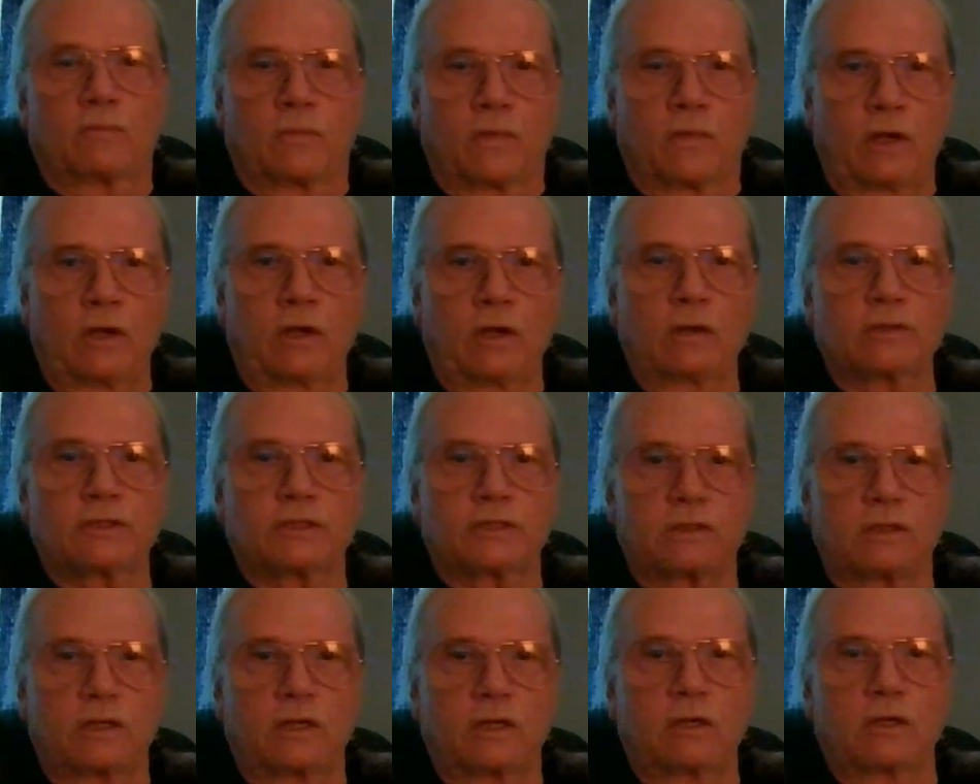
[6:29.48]

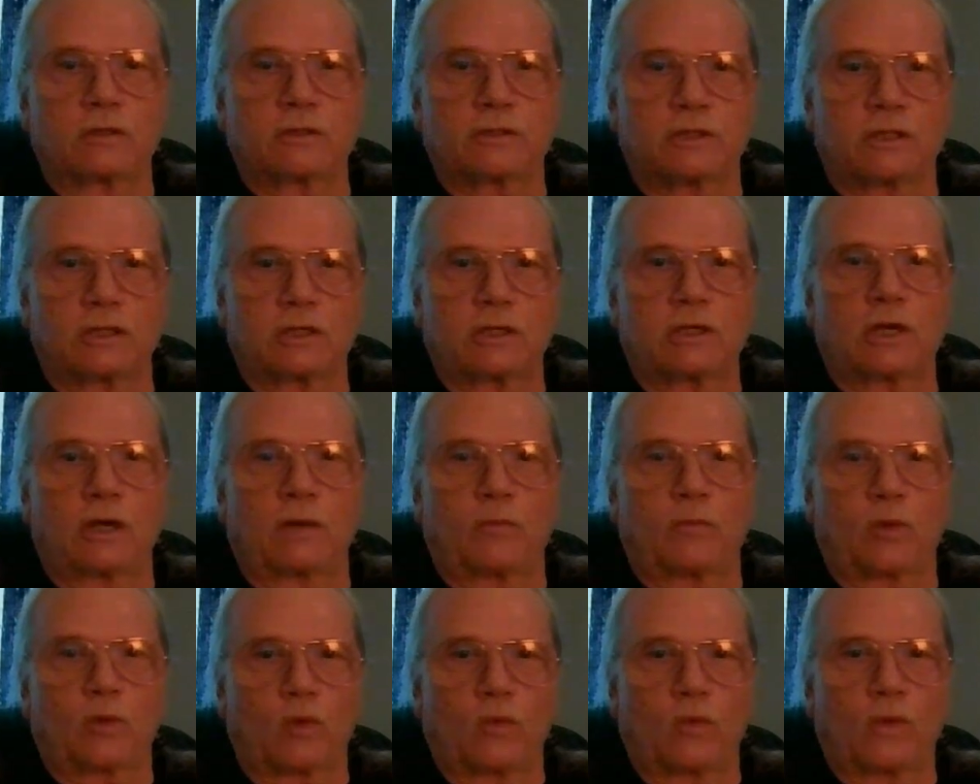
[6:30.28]
here's here's the
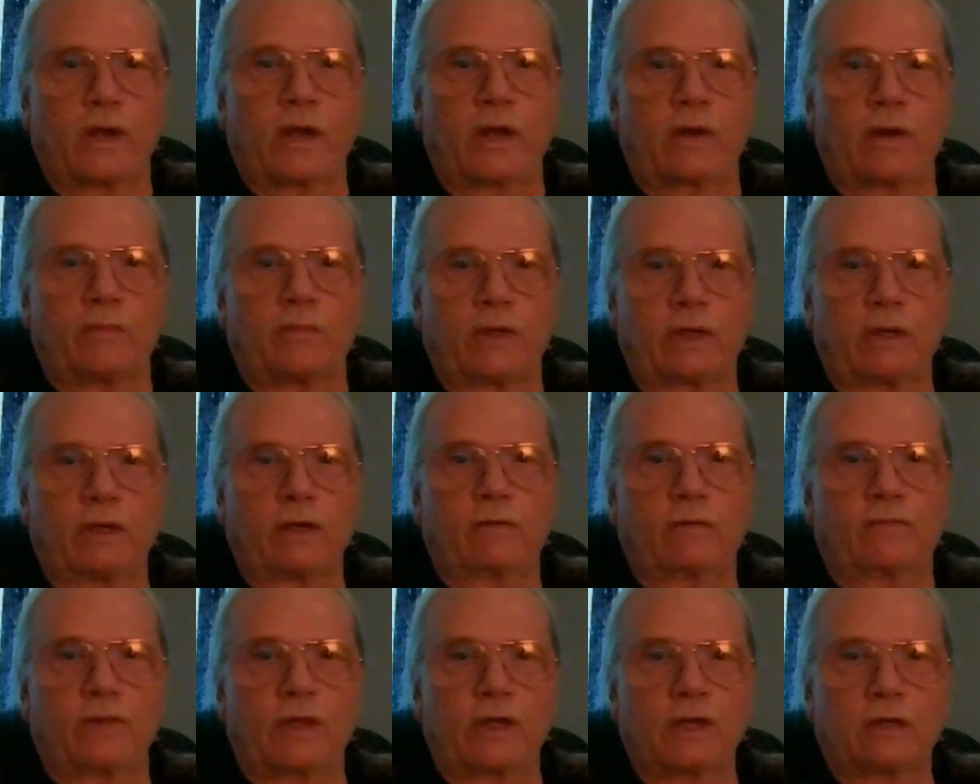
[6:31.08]
double whammy.
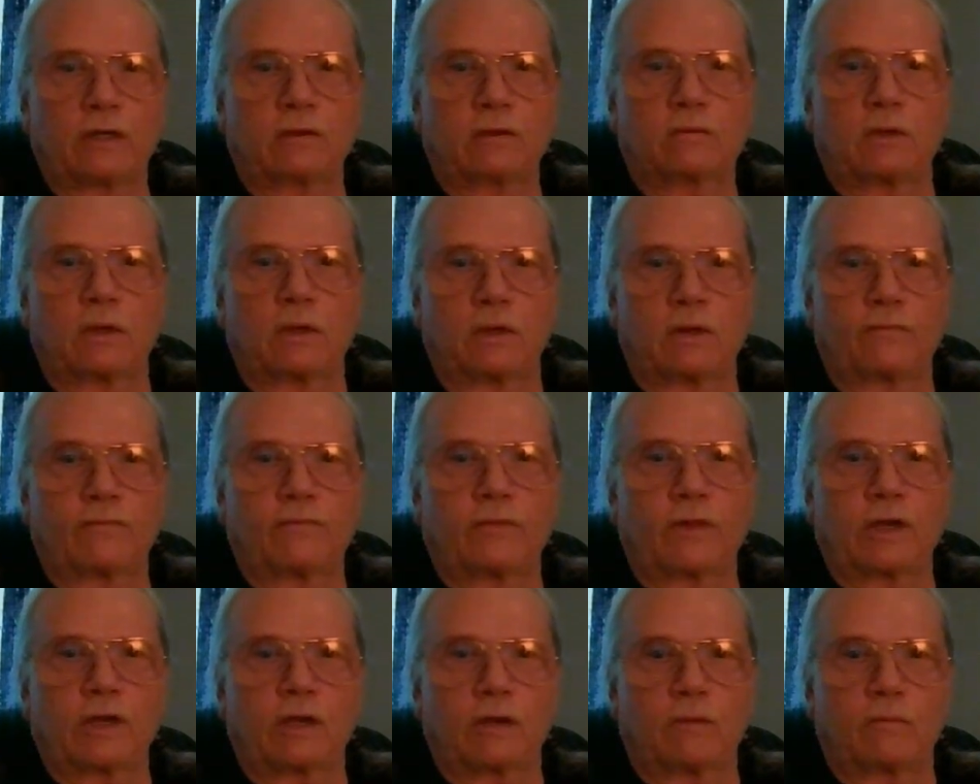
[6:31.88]
If they could, if
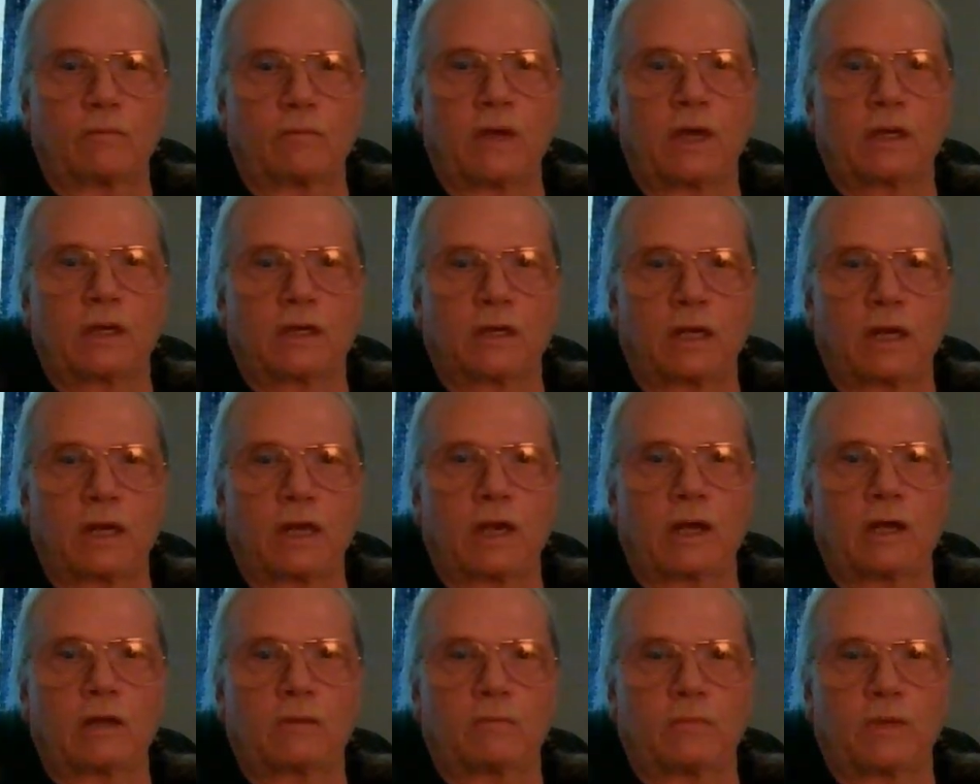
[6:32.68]
they could make an
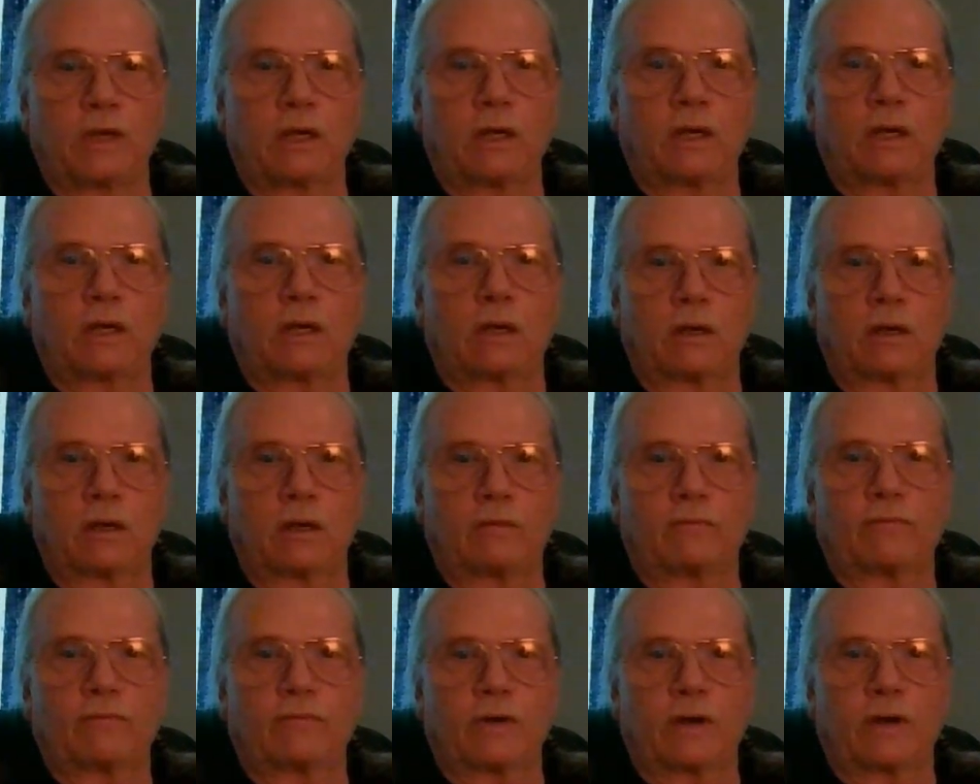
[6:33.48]
enemy
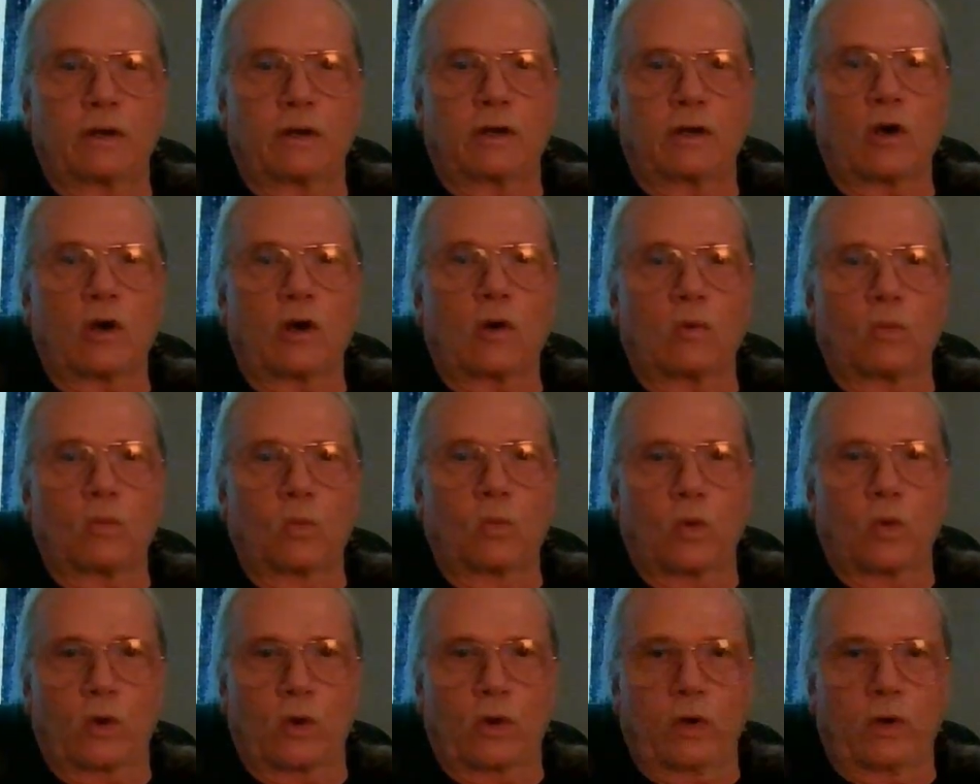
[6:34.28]
of uh, a
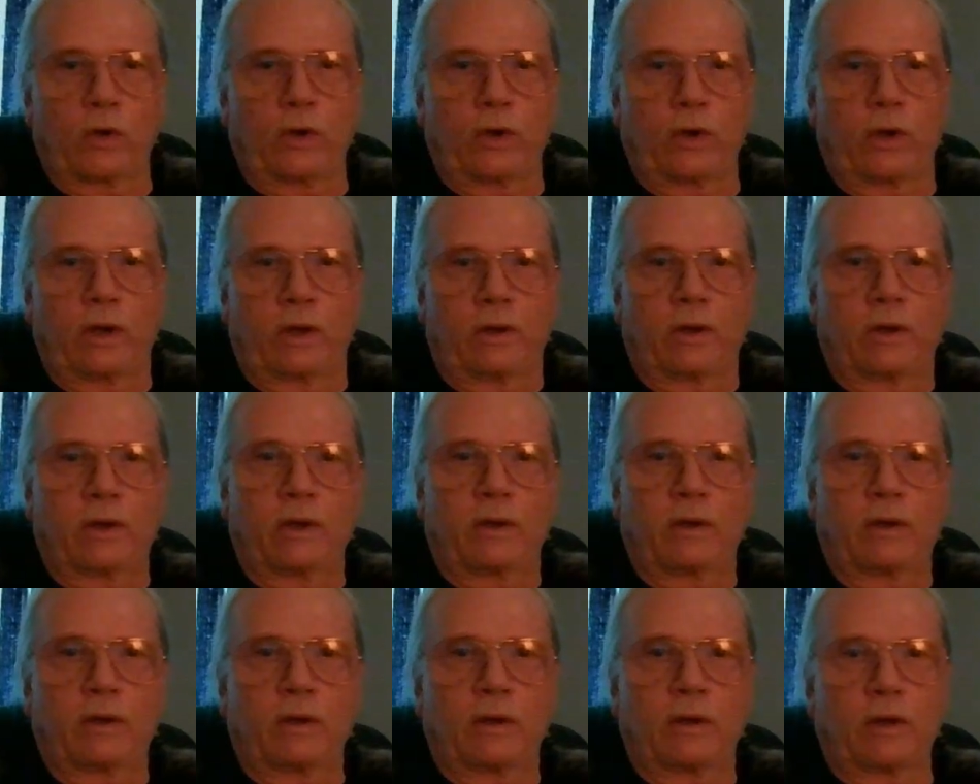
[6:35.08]
word,
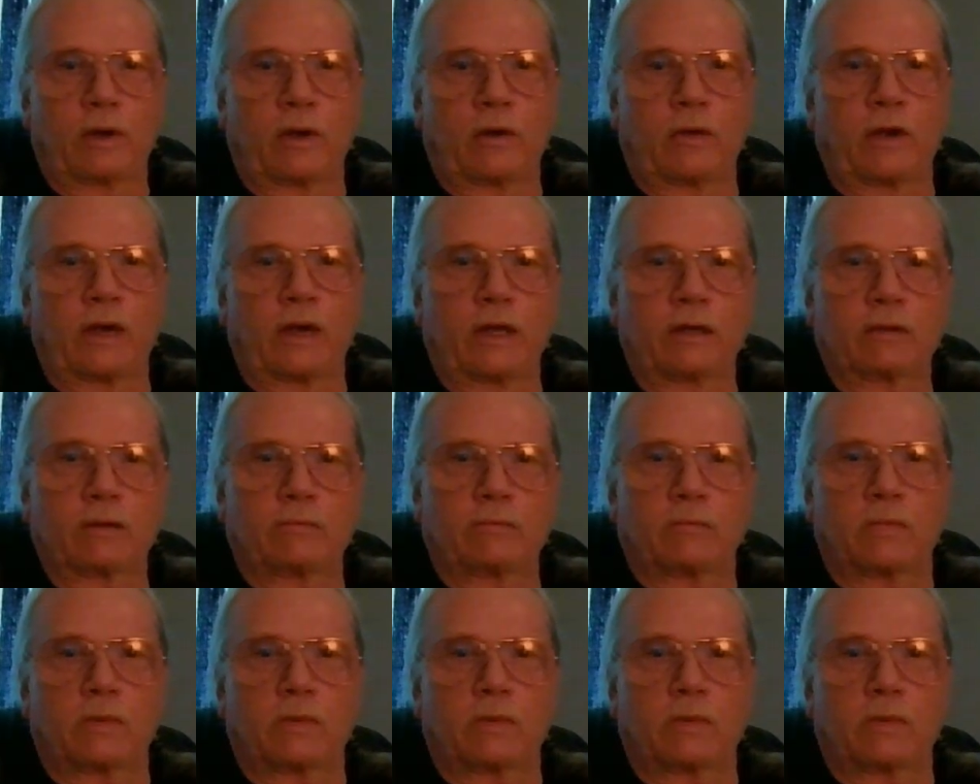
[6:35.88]
all right.